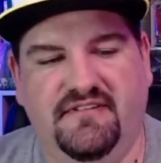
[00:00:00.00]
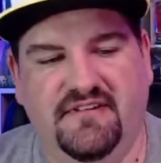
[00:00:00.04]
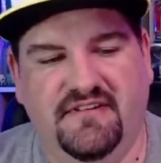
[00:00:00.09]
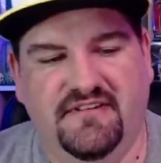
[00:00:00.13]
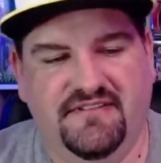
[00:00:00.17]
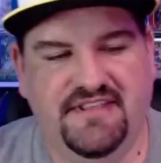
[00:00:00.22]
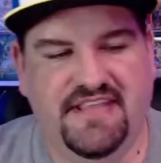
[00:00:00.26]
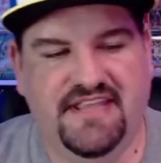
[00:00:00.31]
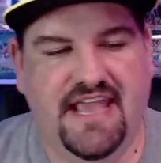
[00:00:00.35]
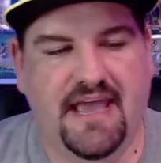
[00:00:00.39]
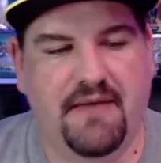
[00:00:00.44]

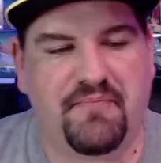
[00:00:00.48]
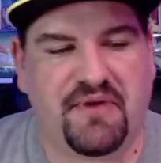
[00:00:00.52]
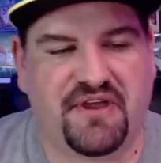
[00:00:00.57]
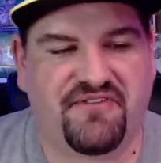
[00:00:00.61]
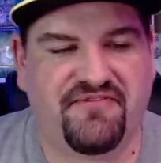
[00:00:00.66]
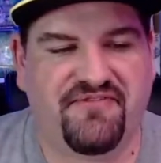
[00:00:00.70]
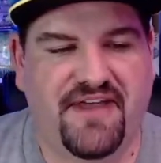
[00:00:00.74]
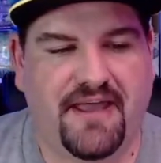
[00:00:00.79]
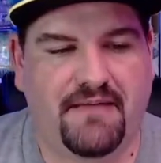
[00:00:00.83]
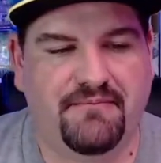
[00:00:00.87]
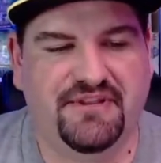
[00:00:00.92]
The Epic
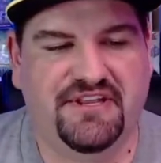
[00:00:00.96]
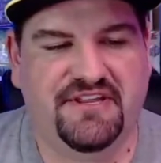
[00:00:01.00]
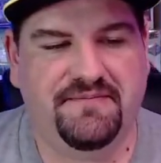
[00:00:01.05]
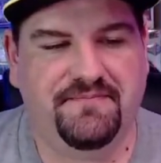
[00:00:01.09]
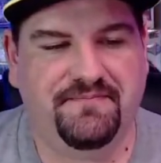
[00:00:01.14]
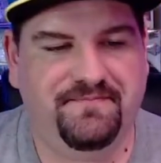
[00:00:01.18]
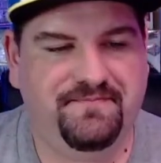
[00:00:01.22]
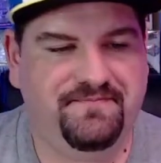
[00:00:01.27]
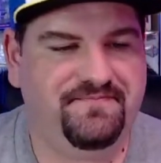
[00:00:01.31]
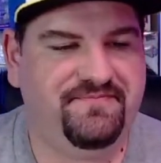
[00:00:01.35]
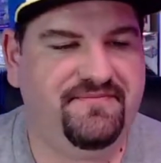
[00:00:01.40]
family?
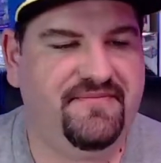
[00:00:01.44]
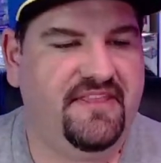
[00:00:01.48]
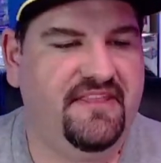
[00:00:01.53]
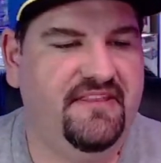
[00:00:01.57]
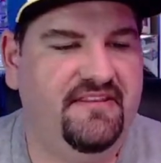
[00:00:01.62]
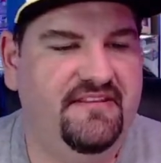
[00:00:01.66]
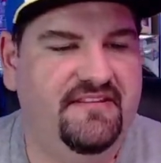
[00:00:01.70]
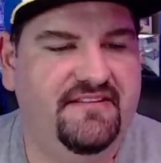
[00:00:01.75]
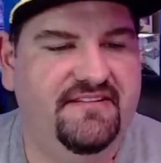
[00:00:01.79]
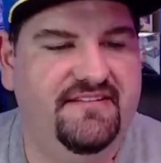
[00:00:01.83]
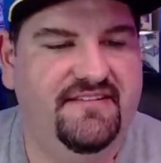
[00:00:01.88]

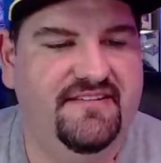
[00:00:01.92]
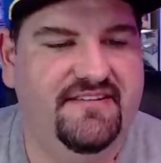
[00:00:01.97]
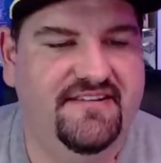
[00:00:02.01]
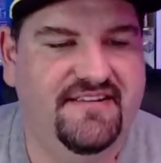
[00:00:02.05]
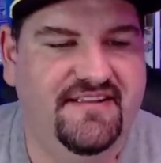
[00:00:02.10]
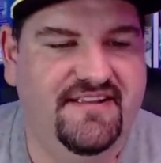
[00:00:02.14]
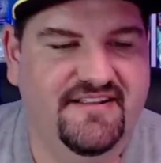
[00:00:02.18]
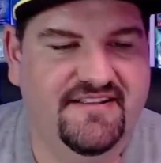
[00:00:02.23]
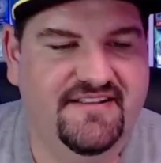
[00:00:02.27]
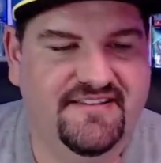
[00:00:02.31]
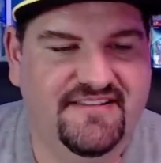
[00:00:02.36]

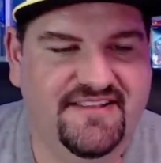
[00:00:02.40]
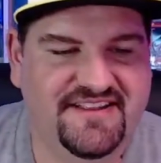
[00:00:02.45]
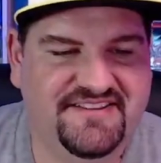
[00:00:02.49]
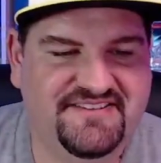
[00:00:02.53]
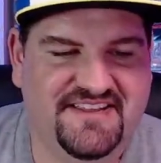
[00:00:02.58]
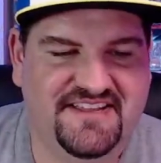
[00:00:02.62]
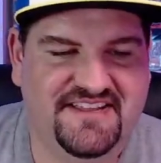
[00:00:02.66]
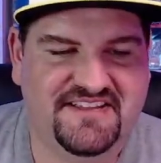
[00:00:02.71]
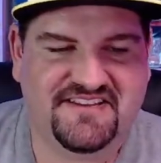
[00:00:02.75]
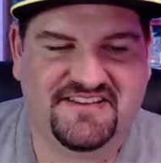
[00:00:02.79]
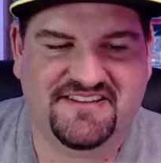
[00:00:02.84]
Let's
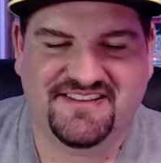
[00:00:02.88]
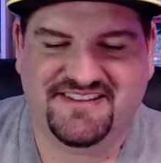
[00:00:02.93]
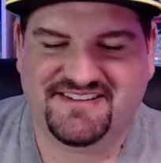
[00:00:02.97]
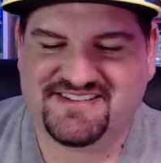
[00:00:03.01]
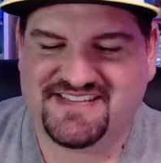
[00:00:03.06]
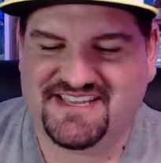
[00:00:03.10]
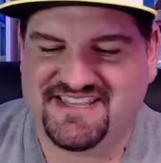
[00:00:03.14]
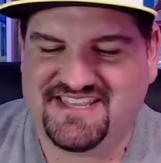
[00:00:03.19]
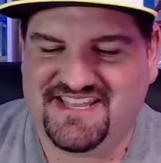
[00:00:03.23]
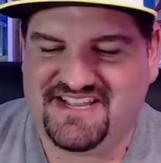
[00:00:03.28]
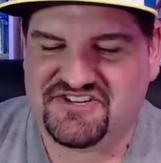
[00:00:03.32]

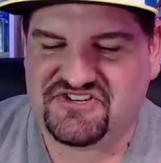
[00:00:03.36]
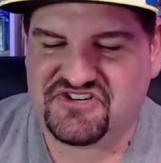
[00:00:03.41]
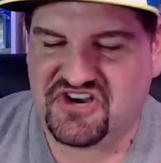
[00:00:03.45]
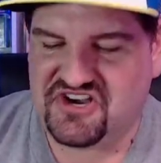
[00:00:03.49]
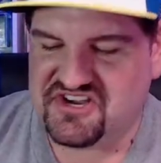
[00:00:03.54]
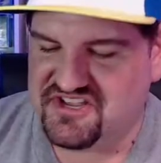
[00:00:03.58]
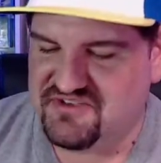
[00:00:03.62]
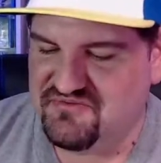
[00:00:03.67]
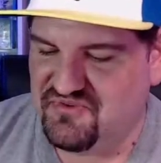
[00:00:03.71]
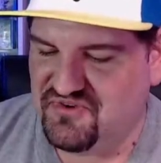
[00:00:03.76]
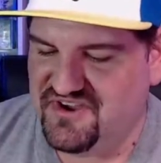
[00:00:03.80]
get that
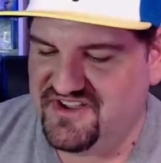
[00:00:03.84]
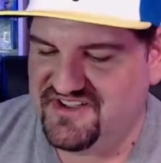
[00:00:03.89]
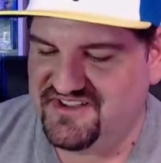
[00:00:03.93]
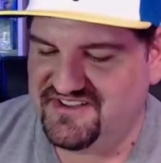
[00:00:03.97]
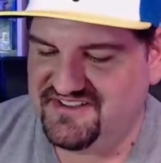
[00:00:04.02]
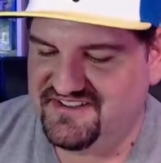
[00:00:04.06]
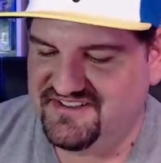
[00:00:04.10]
chonky boy.